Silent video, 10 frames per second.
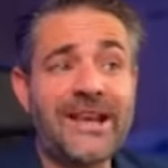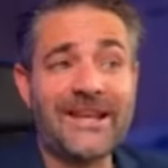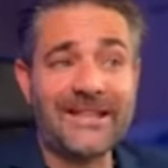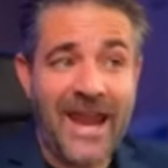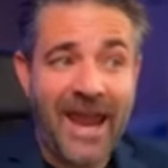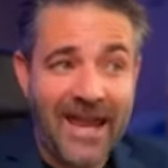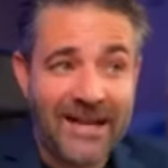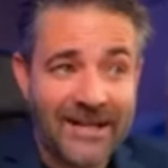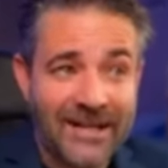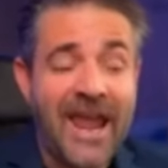in
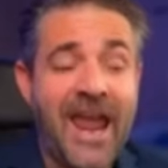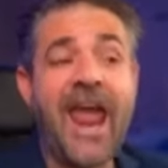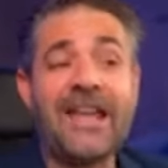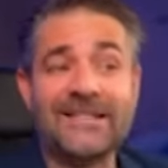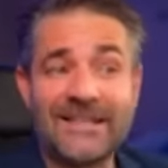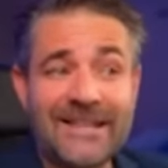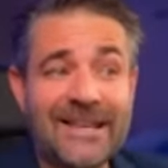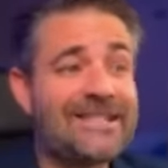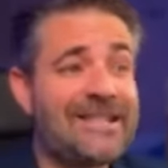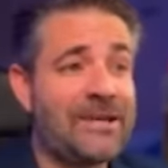Canada and
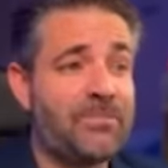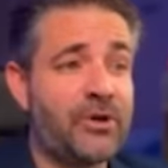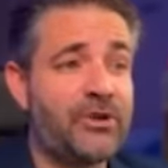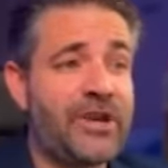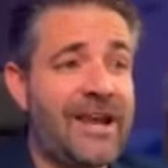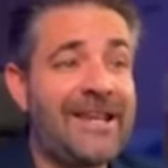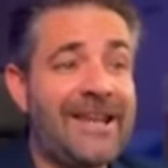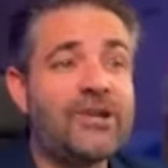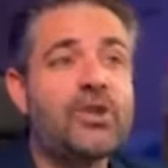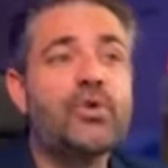16%
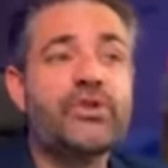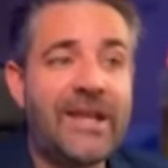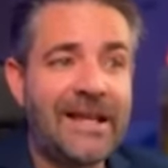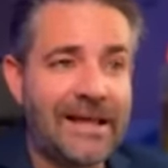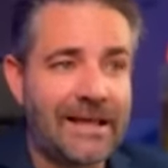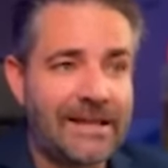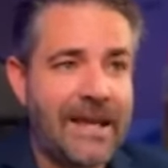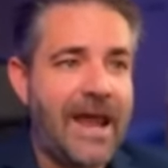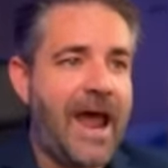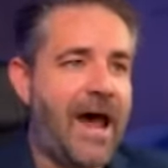in New Zealand.
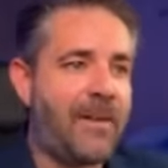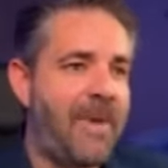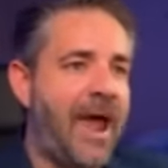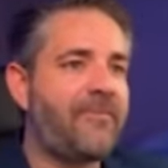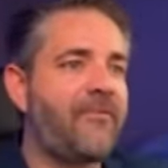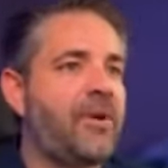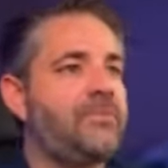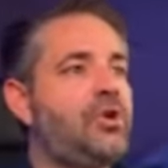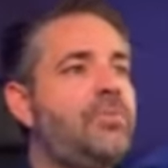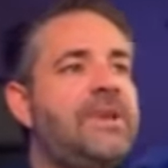A map
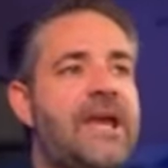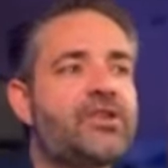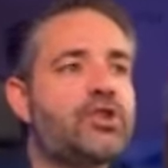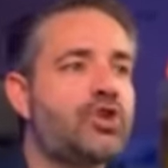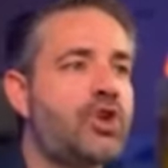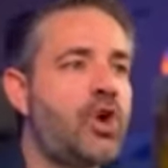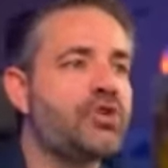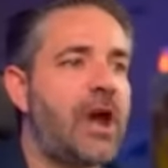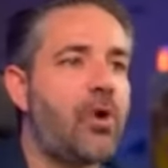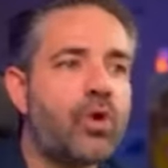from UBS
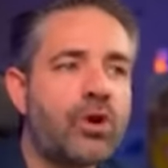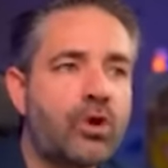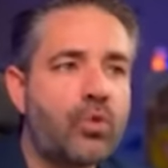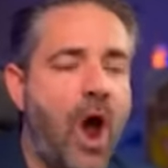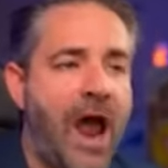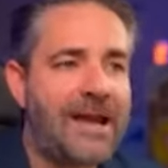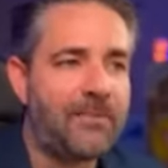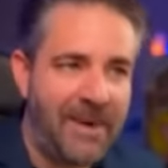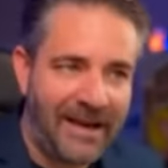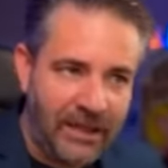shows that
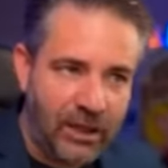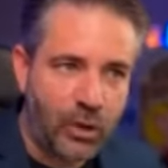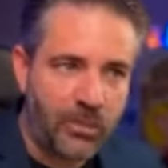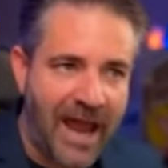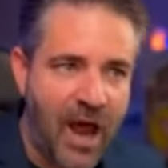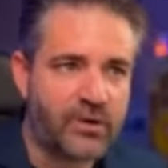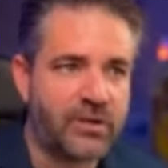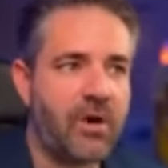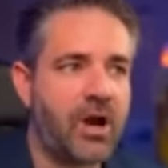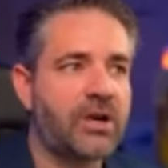worldwide, many urban
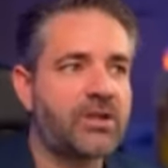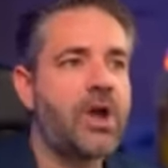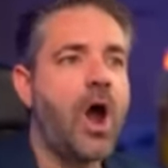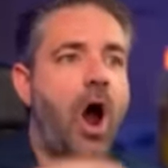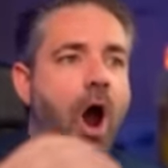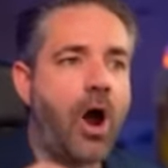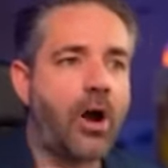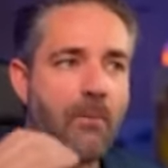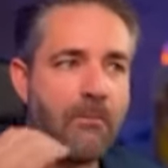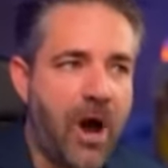housing markets
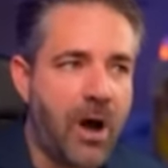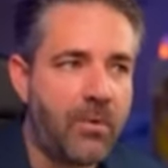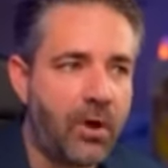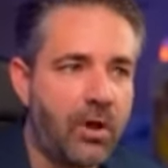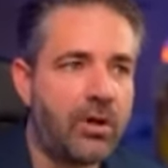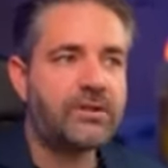are bubble